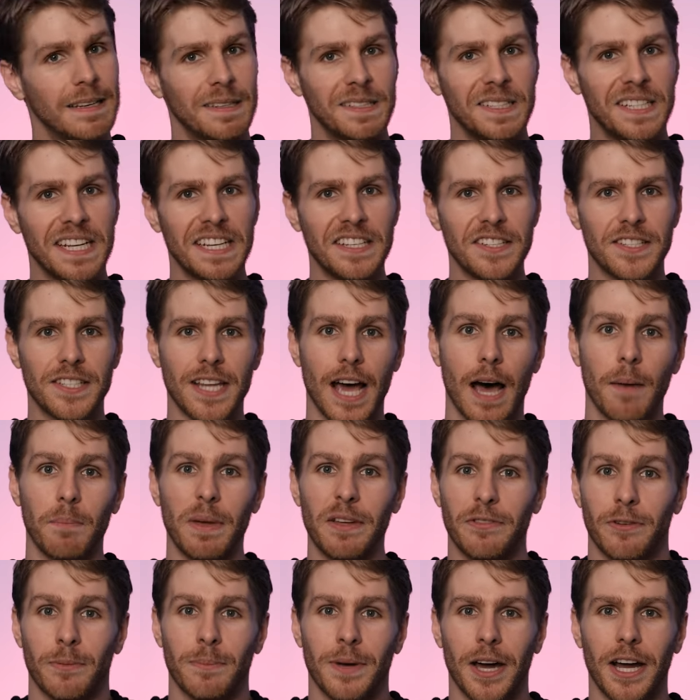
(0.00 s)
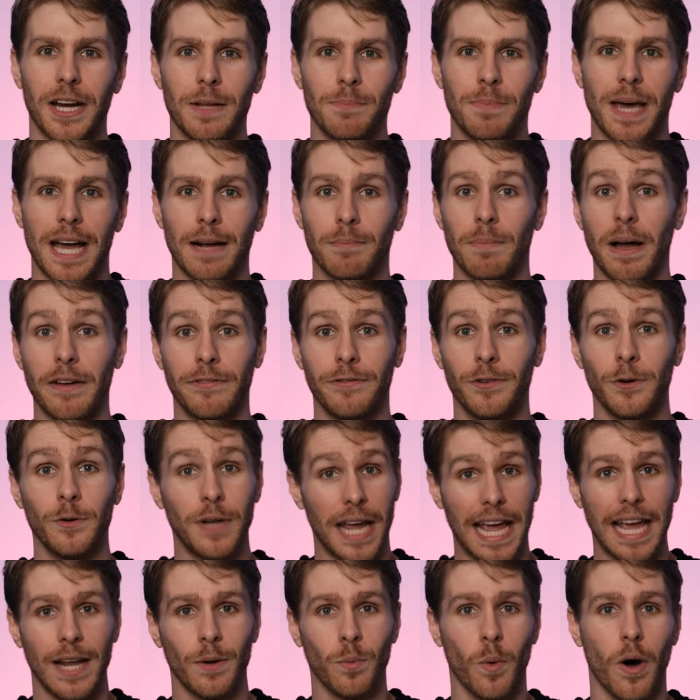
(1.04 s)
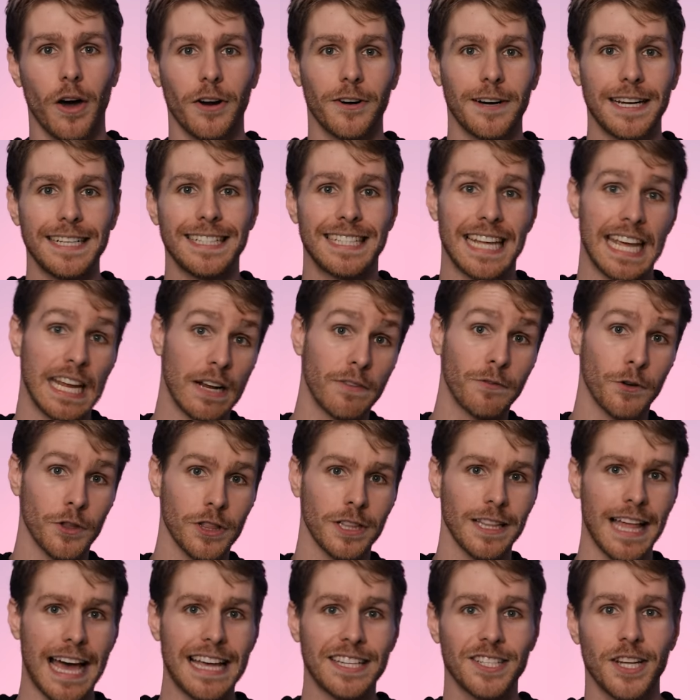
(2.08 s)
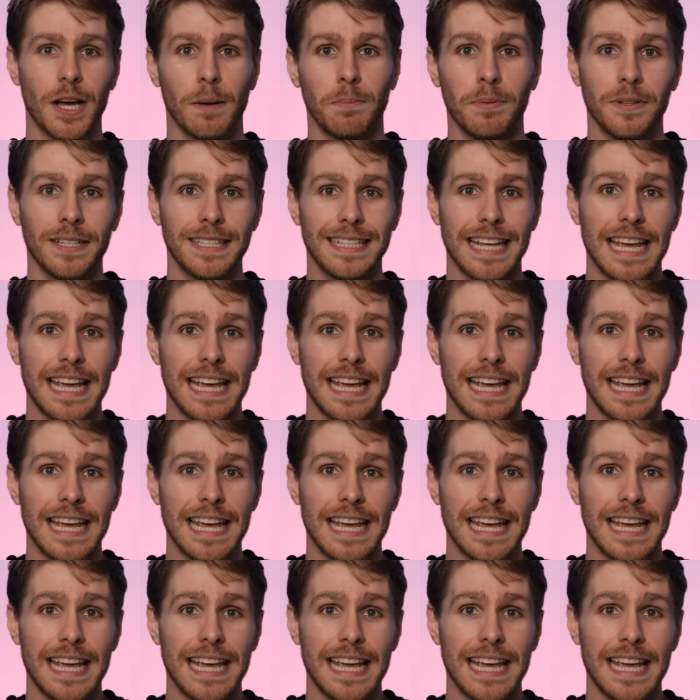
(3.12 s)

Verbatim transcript: Didn't stop me from cutting back my food and water intake for the last couple of